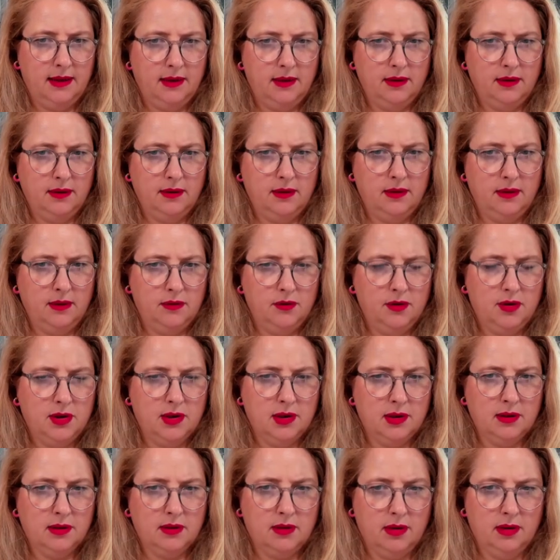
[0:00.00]

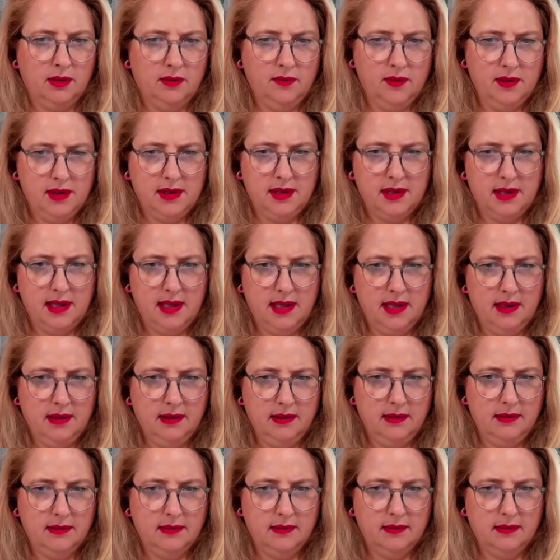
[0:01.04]
Notion canvas
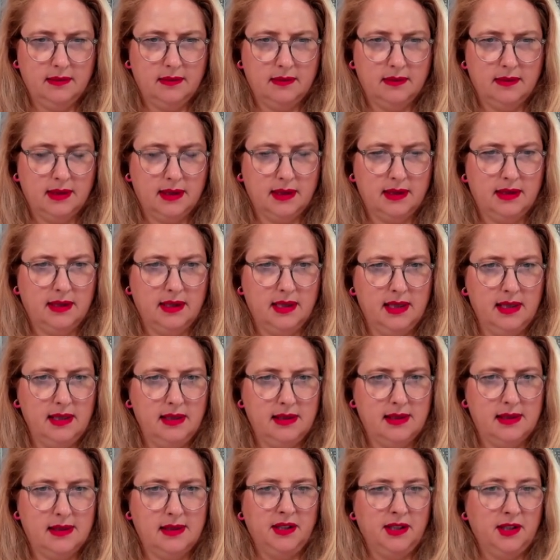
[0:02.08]
here, like
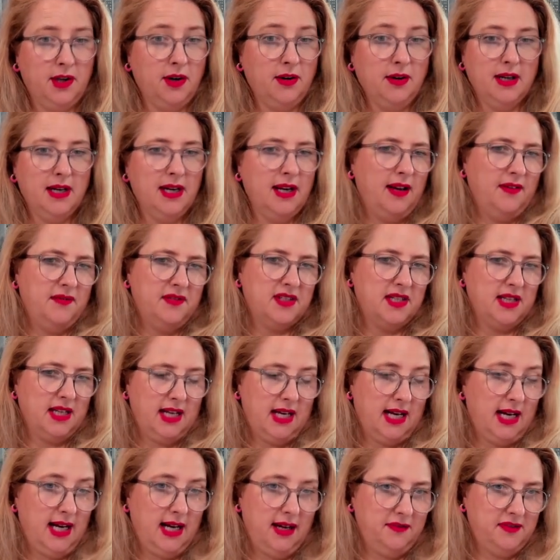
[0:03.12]
this. Currently, I
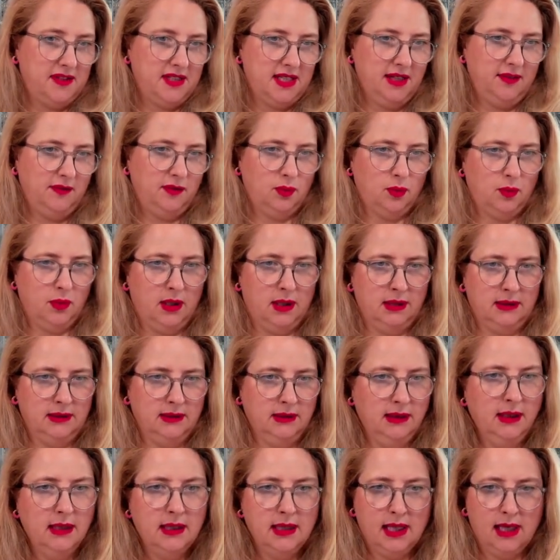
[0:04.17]
have saved one
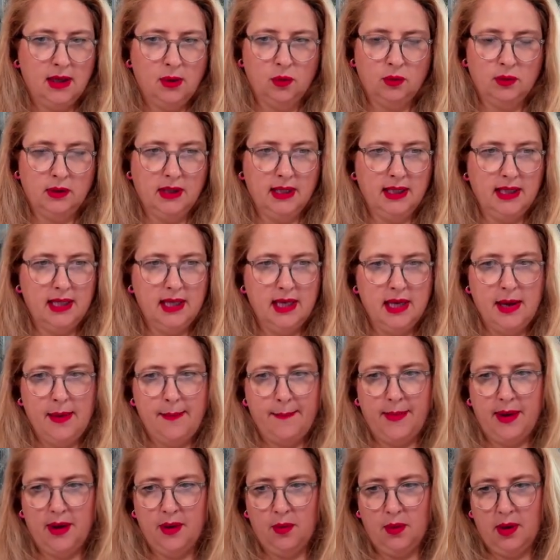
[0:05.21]
only.
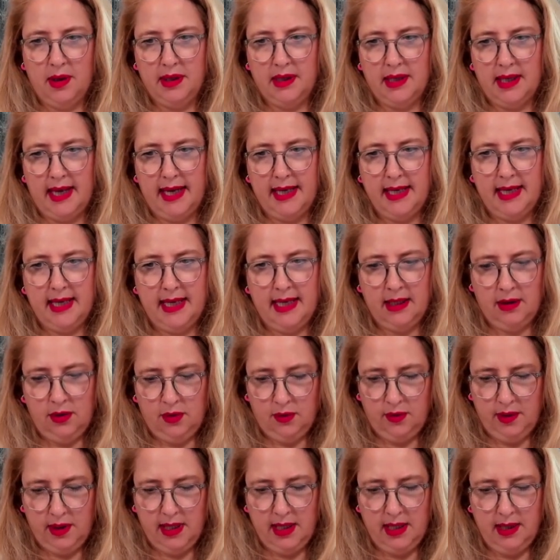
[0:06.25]
But what I can do
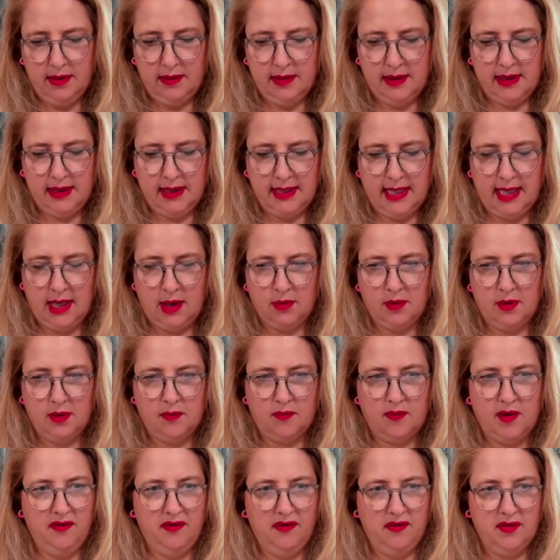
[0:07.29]
here is now
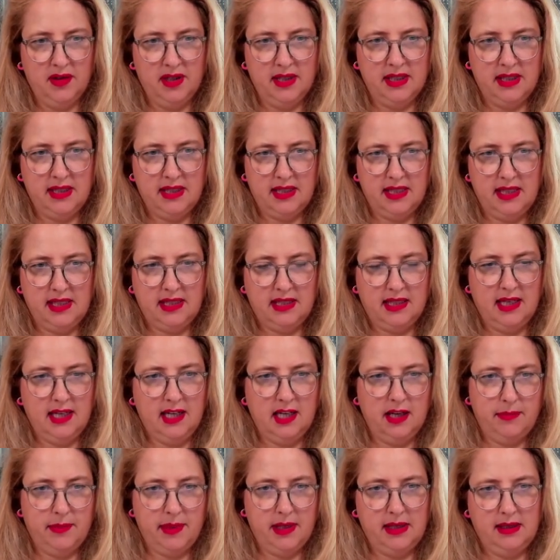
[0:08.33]
reference this
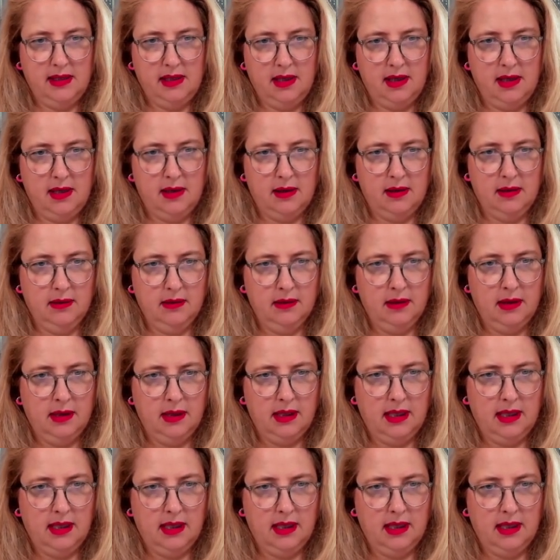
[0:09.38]
database here.